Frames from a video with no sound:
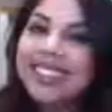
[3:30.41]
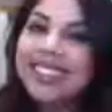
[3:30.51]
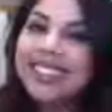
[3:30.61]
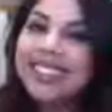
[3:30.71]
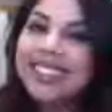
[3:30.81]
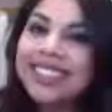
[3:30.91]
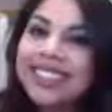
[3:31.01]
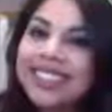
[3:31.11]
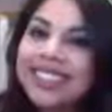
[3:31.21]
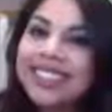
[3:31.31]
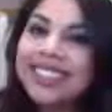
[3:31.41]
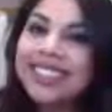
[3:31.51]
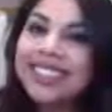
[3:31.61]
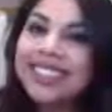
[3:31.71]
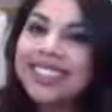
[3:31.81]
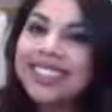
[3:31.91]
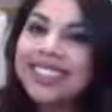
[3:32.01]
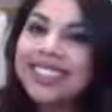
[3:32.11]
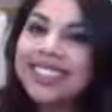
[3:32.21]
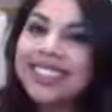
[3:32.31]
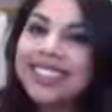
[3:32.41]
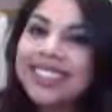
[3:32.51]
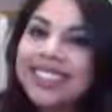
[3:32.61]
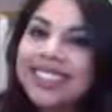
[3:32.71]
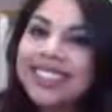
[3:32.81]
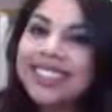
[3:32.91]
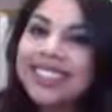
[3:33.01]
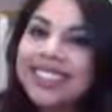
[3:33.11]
Nothing is said.